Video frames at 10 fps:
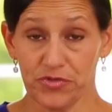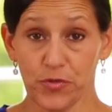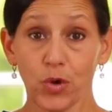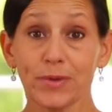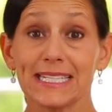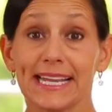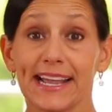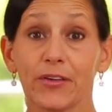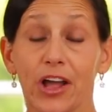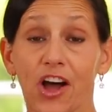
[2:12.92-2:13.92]
before we set
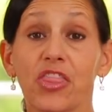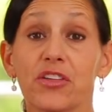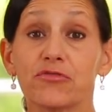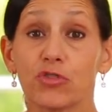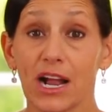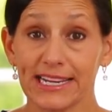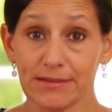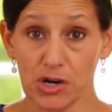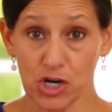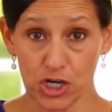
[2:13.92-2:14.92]
out on the
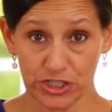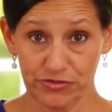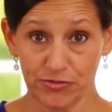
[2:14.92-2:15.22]
frying part,